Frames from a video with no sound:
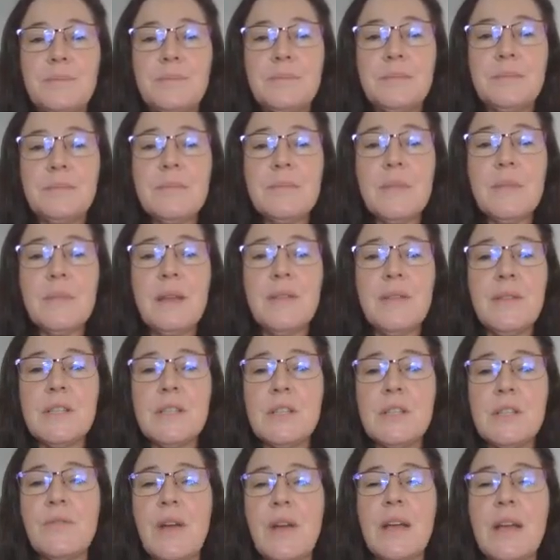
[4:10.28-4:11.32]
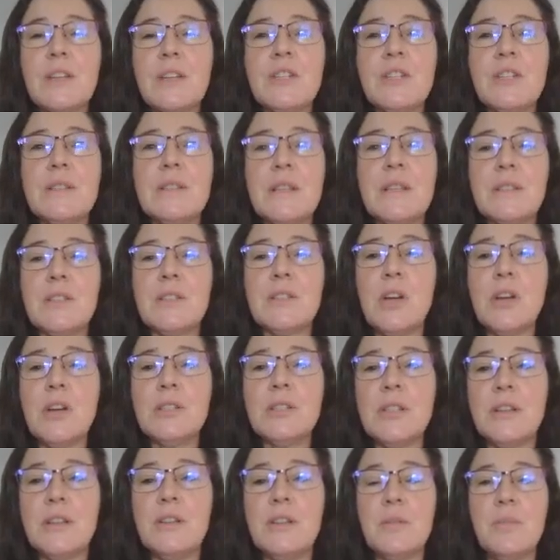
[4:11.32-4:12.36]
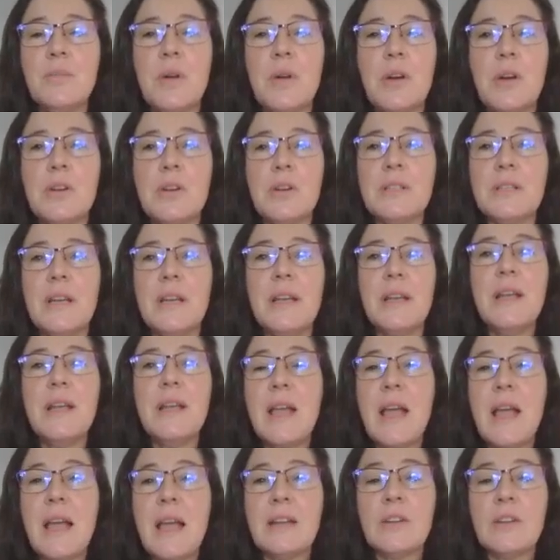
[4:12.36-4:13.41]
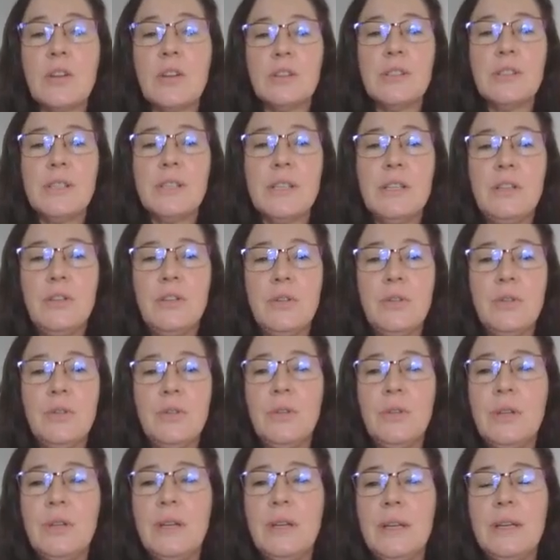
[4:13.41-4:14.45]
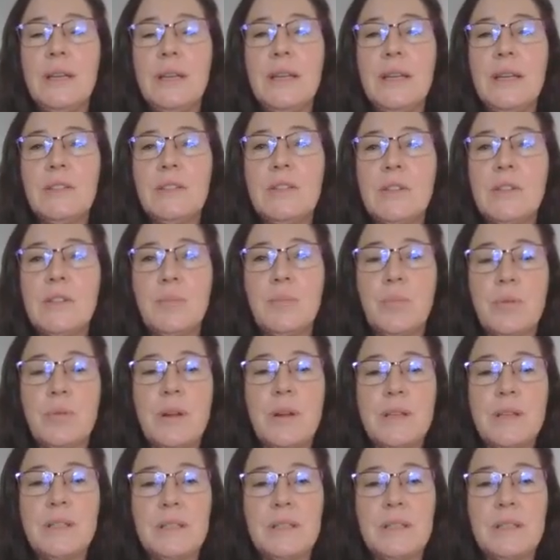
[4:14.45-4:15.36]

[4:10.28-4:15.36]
and this is for actions that started in the past and continue into the present.